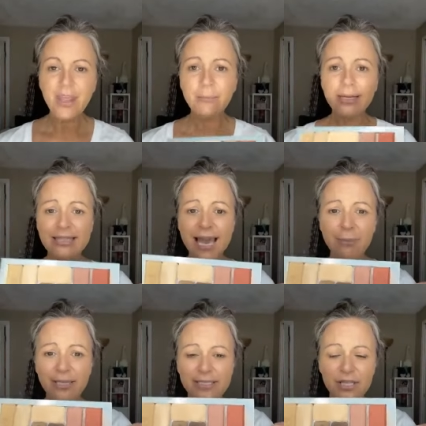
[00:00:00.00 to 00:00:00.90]
I'm going to
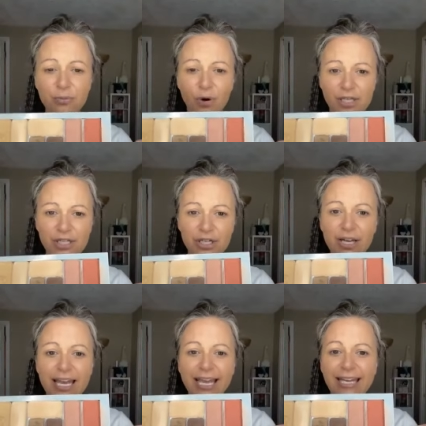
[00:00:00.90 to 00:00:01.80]
tap into the bronzer.
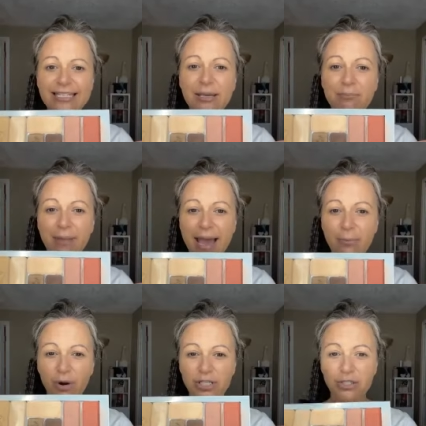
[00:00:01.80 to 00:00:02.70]
It is a matte
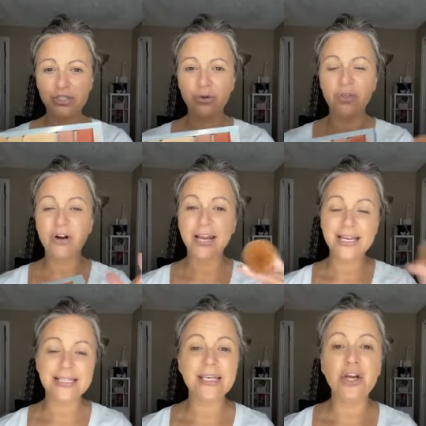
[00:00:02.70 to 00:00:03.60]
bronzer, so there
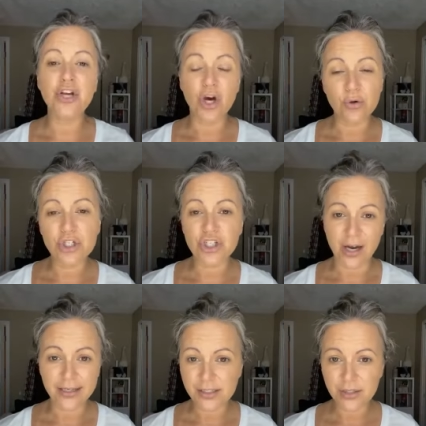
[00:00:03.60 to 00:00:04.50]
is no
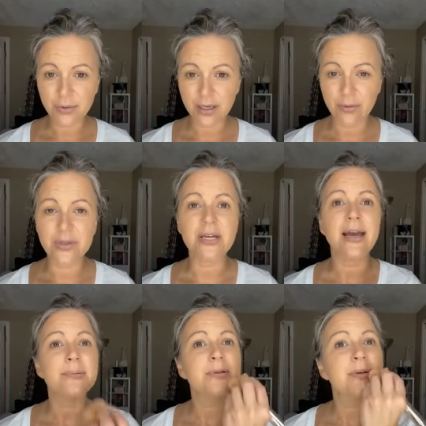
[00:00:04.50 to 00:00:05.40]
shine to it, which I
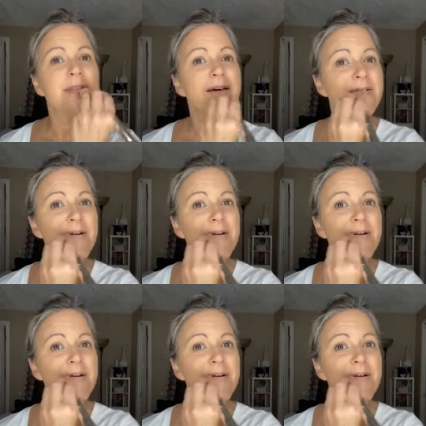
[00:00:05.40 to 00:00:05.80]
absolutely love.